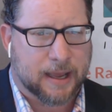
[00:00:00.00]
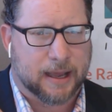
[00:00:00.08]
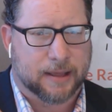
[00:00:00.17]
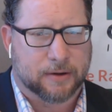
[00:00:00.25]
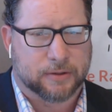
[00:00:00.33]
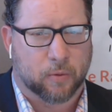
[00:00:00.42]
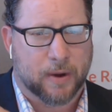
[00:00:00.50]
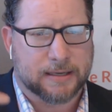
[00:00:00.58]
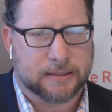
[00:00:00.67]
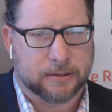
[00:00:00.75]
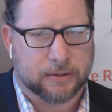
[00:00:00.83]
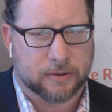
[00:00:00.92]
There's some
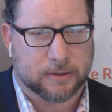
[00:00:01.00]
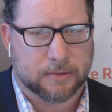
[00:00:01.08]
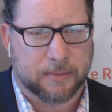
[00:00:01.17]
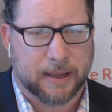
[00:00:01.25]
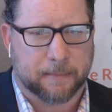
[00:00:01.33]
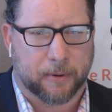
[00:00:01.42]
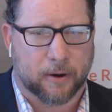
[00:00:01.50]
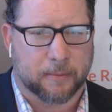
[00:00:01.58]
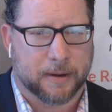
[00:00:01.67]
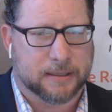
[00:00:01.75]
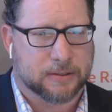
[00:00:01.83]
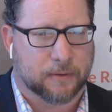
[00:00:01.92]
ways to do it to make it permanent.